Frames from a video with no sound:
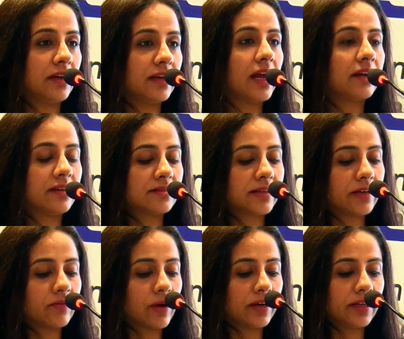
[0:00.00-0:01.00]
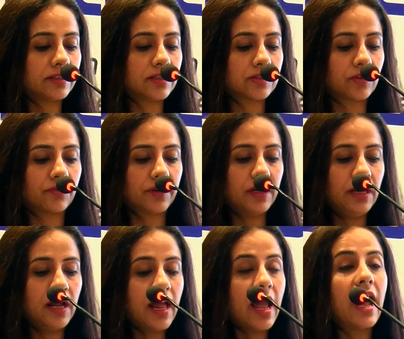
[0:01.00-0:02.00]
That is the advantages of it.
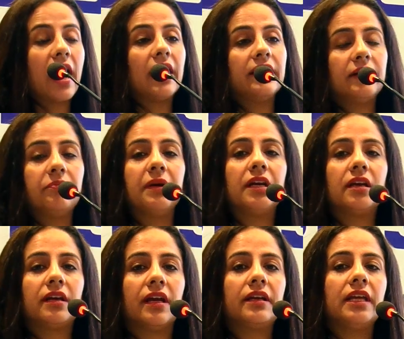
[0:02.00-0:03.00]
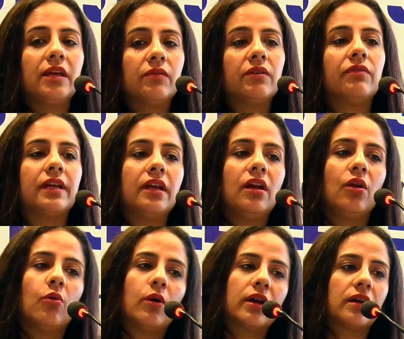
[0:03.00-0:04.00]
And it will detect even very
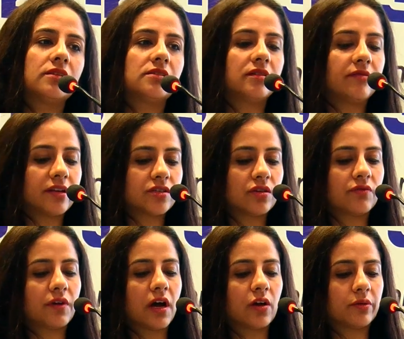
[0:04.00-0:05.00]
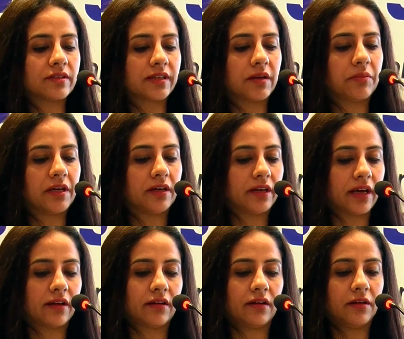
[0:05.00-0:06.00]
lower concentration of ROS can be
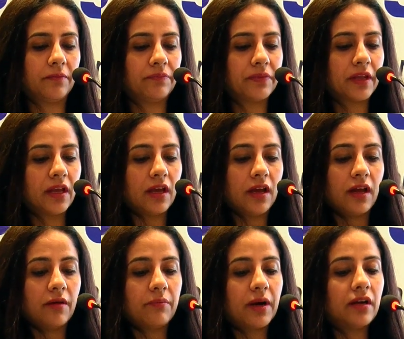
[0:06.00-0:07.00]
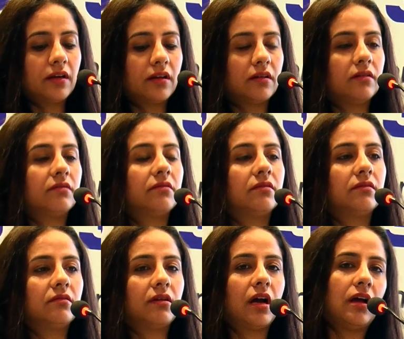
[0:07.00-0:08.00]
detected. But
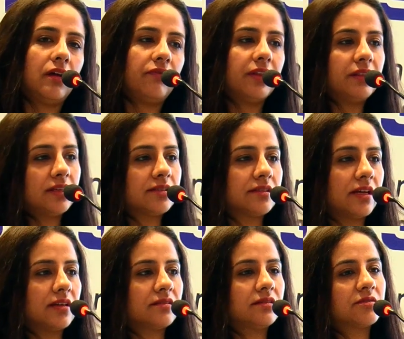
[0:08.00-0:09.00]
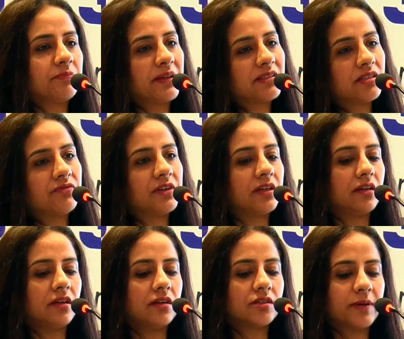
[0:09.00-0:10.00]
with this test, the
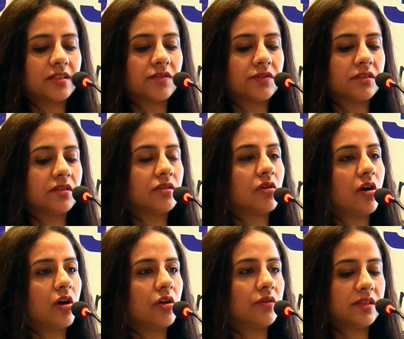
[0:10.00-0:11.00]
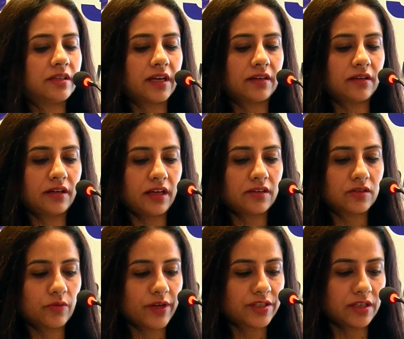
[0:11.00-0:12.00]
specificity of ROS detected is
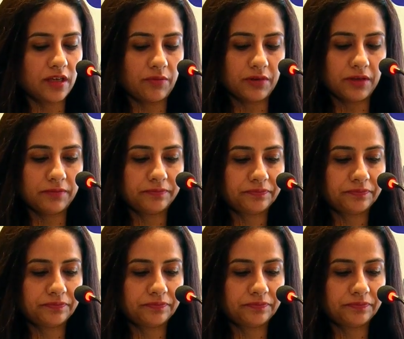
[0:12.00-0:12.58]
questionable.